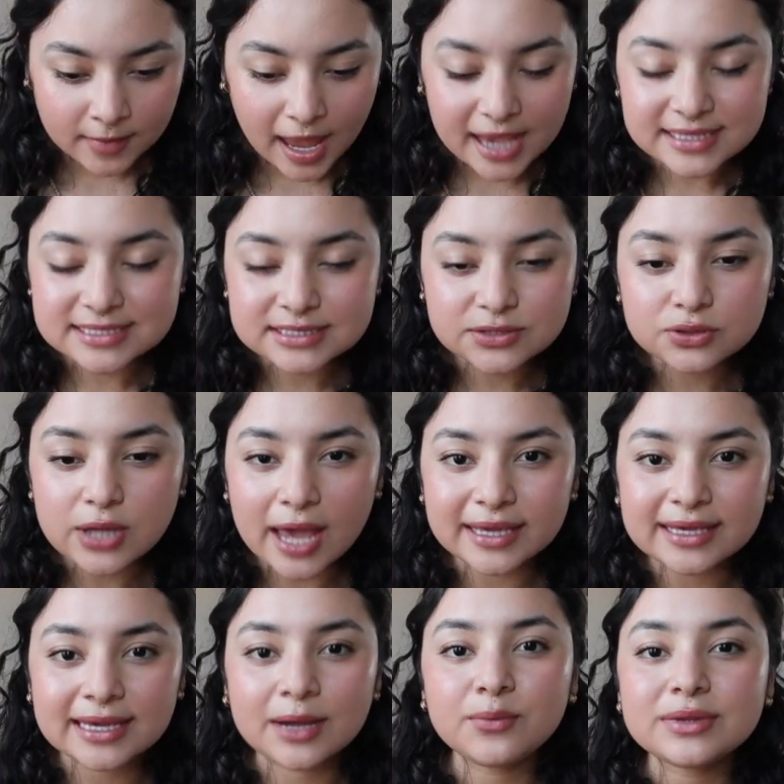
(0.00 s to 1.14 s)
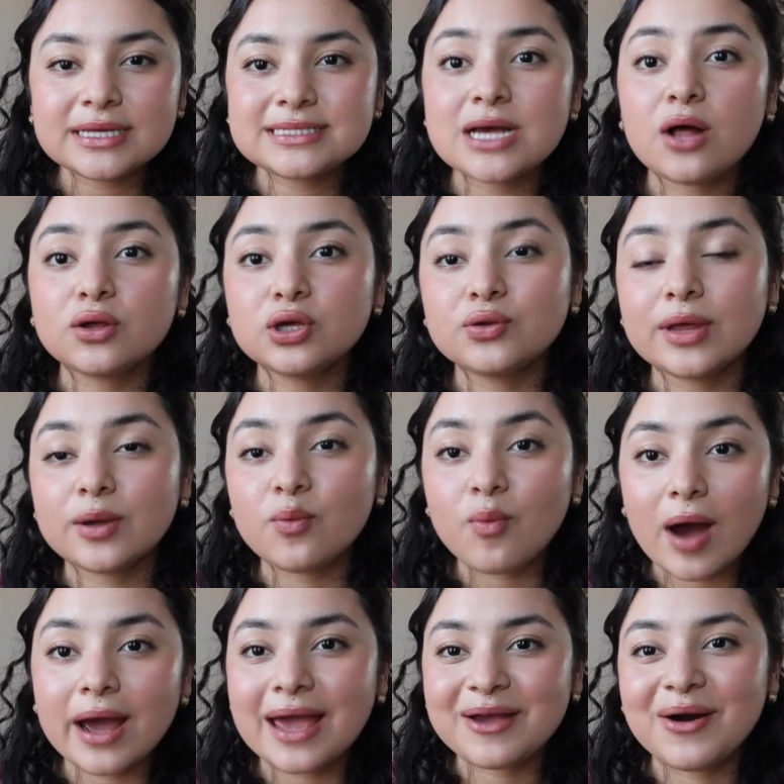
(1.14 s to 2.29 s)
I can't really tell you like
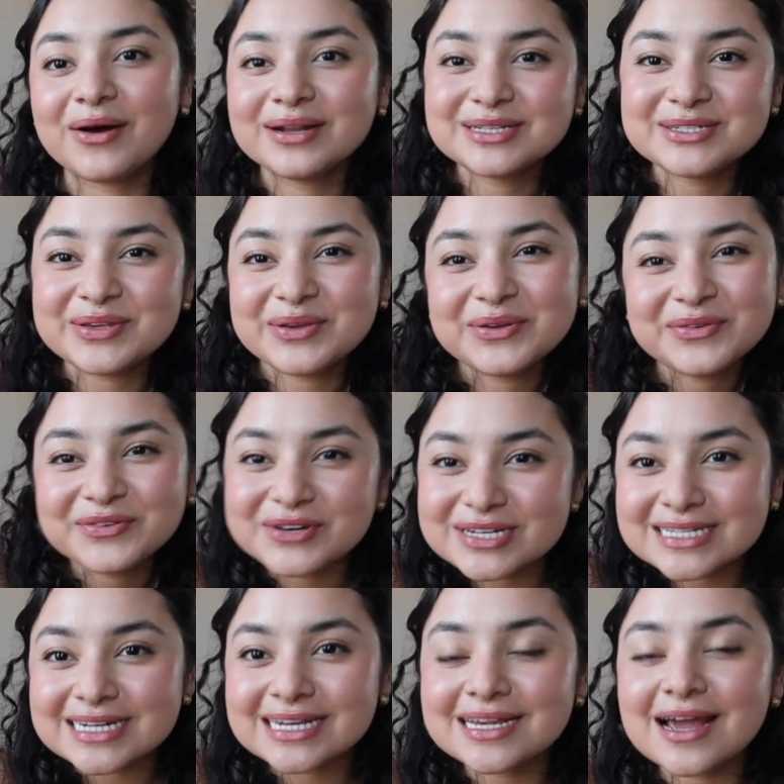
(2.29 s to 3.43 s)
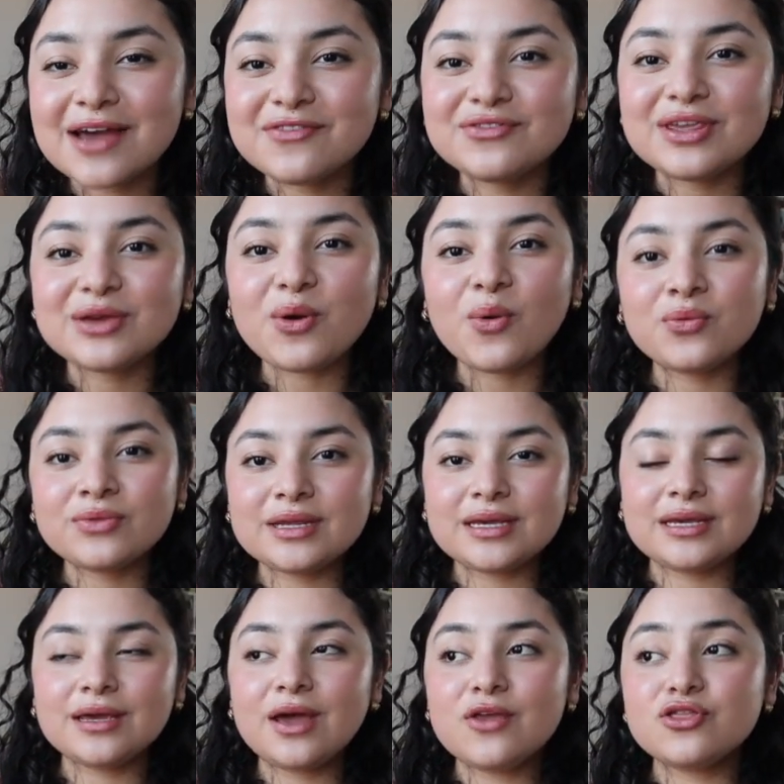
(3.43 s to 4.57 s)
why I got into the university. I feel like
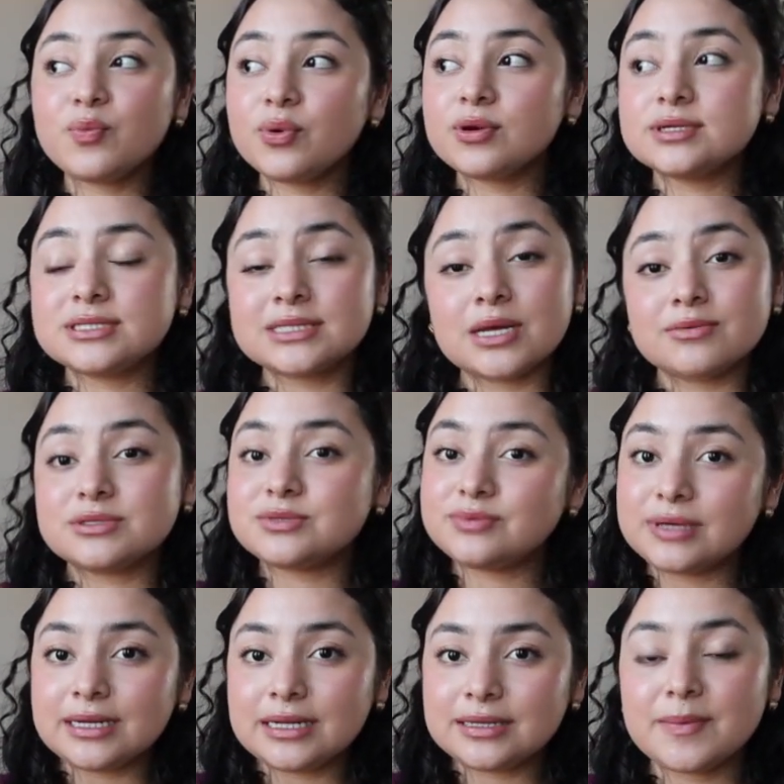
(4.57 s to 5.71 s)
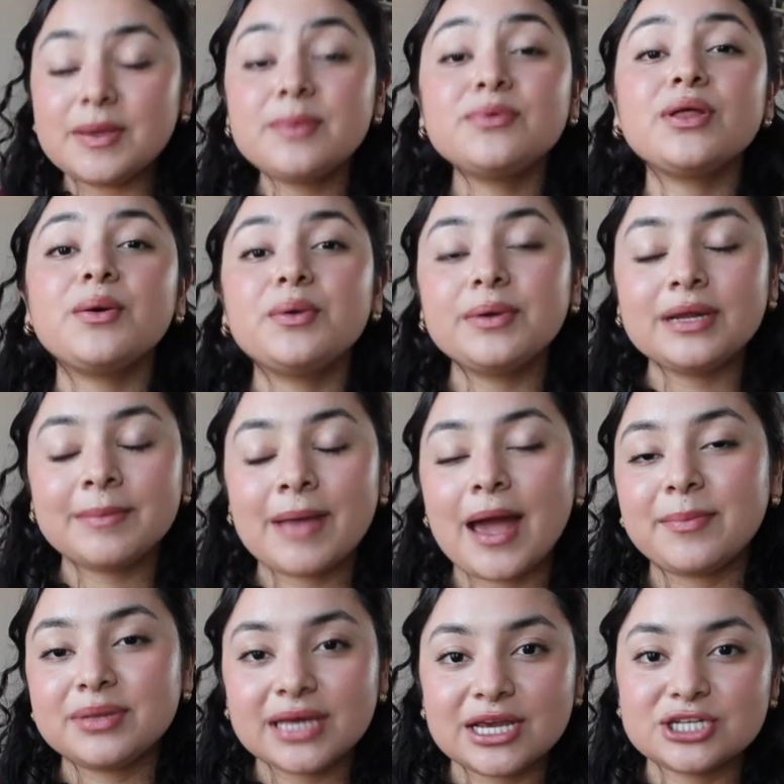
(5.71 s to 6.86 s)
only the people that were reading my
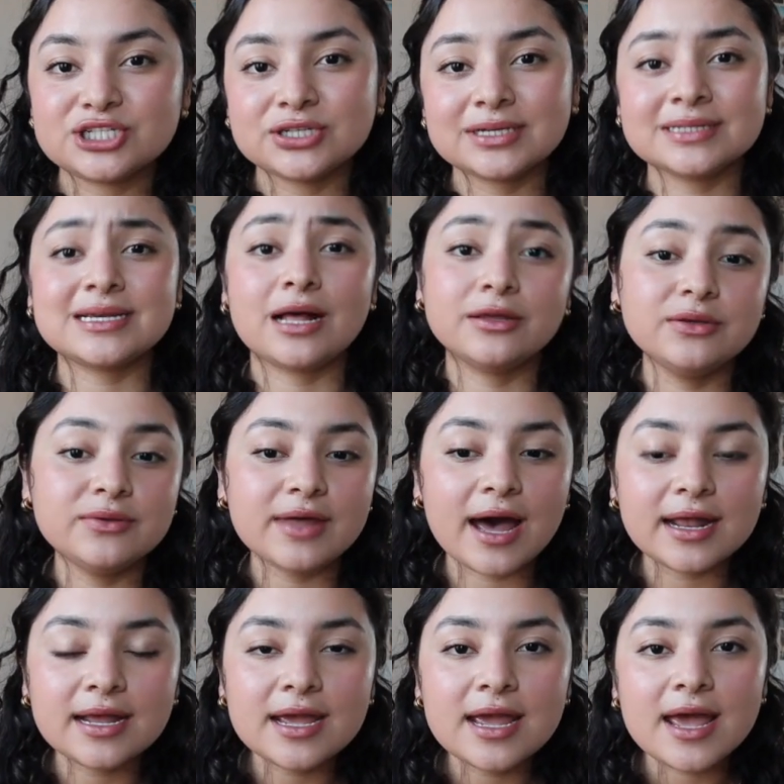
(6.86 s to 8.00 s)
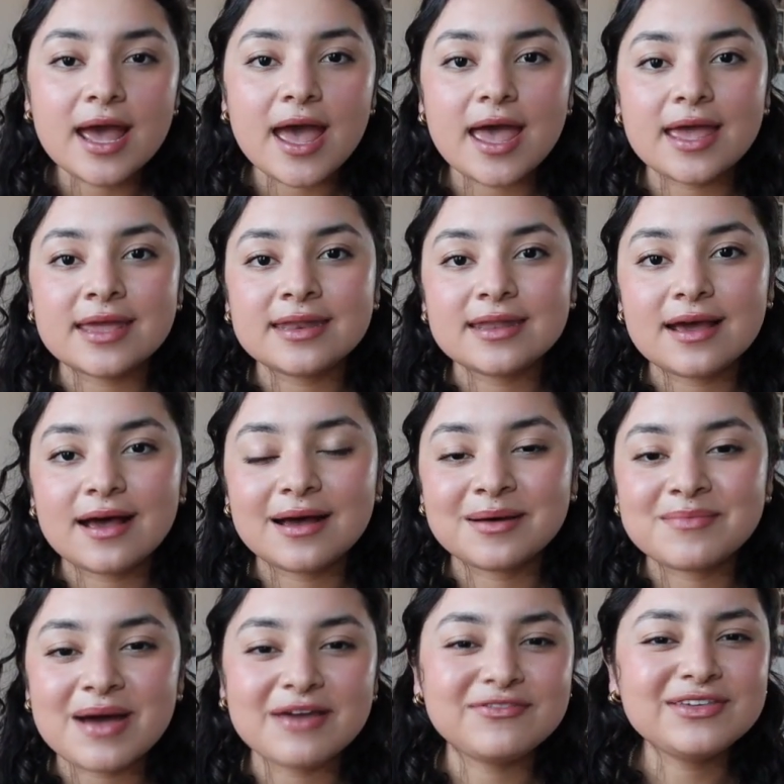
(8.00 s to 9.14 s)
application can tell you that, and
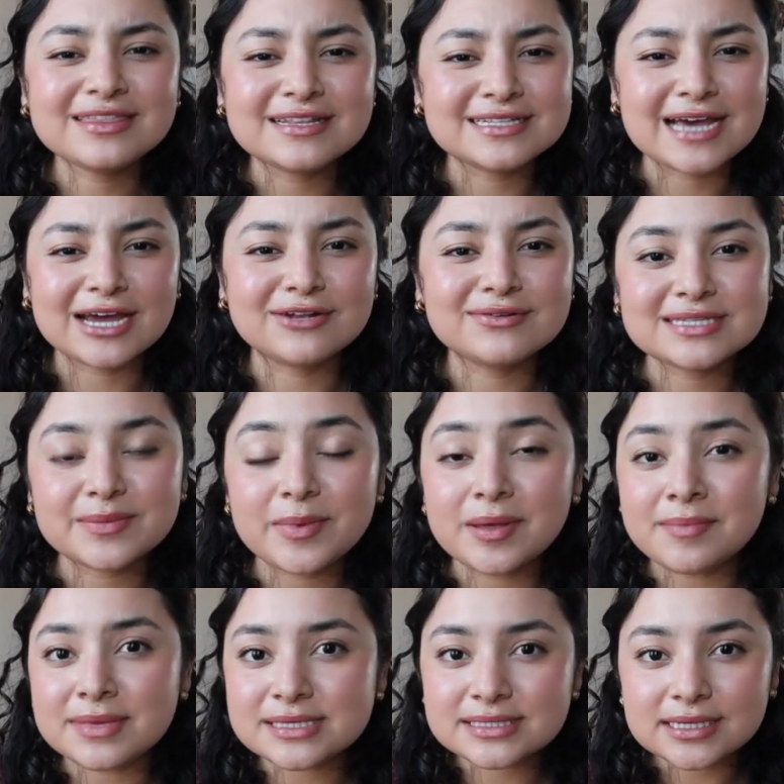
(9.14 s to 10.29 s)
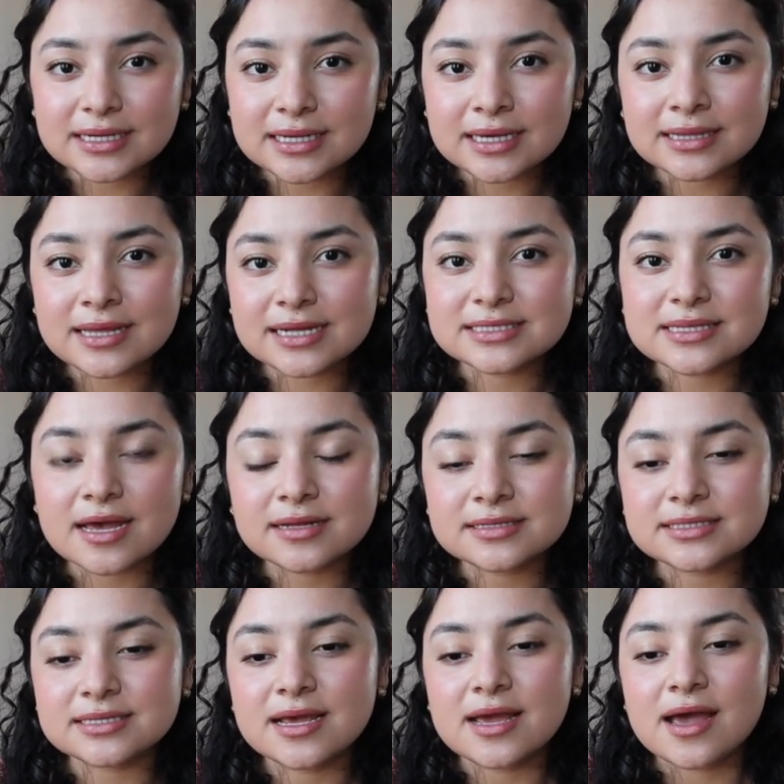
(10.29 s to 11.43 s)
I feel like the title is a bit misleading in that
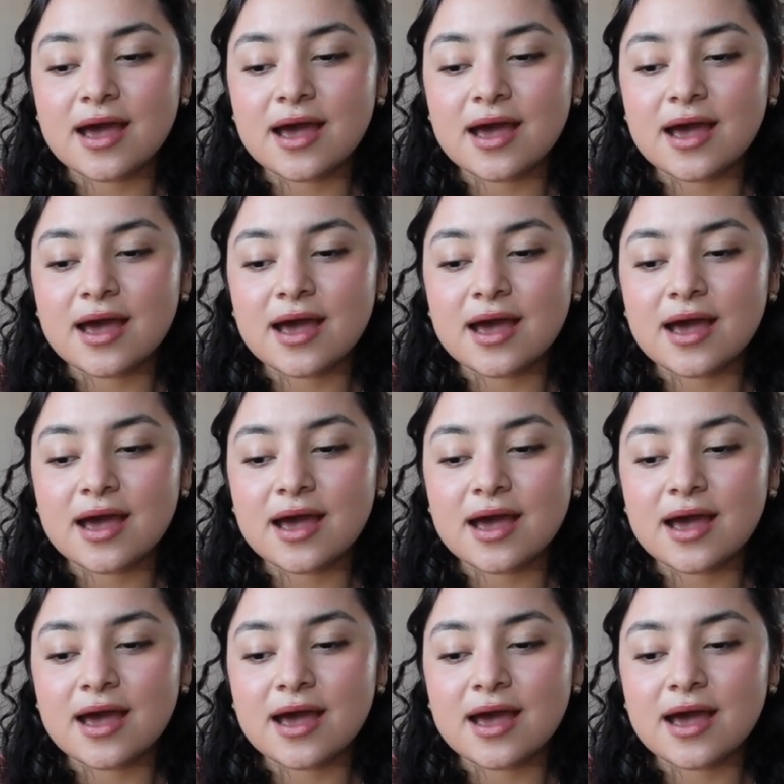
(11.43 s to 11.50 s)
sense.